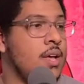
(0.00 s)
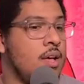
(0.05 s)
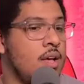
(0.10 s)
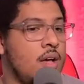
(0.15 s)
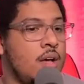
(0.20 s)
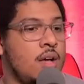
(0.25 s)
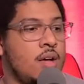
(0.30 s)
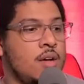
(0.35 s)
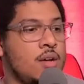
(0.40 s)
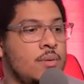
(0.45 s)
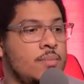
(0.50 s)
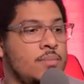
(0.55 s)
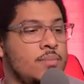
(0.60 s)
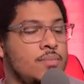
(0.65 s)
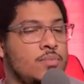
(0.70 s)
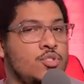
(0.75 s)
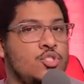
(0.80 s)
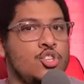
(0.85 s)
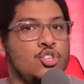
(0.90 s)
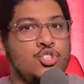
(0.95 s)
um,
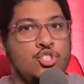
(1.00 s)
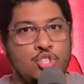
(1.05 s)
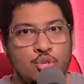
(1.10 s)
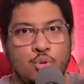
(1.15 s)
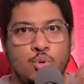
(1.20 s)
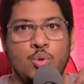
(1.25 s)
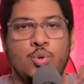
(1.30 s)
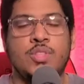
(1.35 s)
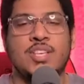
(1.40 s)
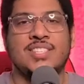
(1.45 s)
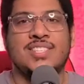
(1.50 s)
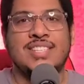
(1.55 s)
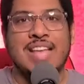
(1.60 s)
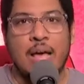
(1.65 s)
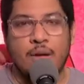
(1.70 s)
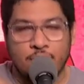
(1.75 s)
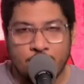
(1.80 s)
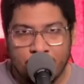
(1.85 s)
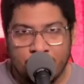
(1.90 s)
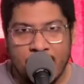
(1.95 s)
to do the
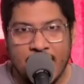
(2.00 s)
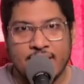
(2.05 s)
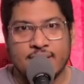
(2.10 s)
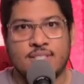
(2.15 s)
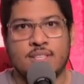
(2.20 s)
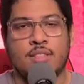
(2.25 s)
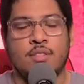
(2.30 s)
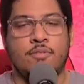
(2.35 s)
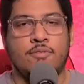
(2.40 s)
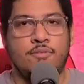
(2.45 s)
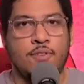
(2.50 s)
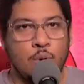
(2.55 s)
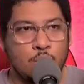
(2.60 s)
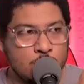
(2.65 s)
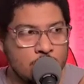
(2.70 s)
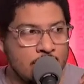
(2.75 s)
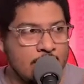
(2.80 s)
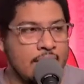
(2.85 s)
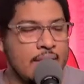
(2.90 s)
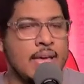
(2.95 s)
sound effects and the
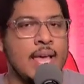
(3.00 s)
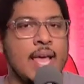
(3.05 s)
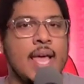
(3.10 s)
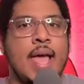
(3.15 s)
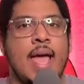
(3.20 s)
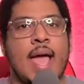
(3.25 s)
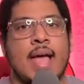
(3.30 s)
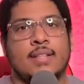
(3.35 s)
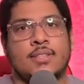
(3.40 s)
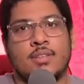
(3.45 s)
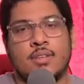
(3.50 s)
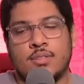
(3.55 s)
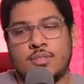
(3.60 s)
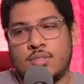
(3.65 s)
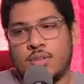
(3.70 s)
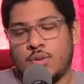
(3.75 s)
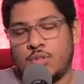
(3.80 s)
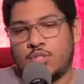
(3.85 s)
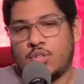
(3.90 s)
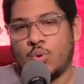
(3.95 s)
Foley and to,
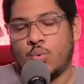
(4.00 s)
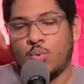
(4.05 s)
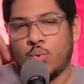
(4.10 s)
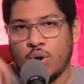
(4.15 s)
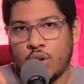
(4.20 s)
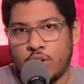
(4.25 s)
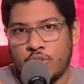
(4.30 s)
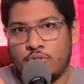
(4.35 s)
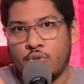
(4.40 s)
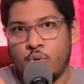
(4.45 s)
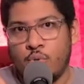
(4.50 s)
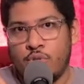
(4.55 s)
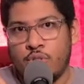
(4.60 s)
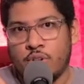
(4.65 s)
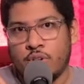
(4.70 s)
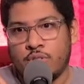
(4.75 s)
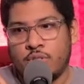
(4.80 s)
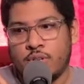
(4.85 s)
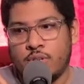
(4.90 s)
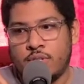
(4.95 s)
to, to work through the,
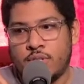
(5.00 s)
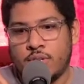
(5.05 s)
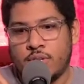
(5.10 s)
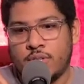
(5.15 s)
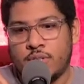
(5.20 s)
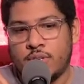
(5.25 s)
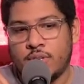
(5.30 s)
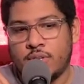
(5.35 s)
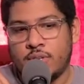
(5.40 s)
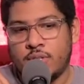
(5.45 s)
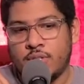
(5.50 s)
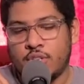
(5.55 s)
the, the, the,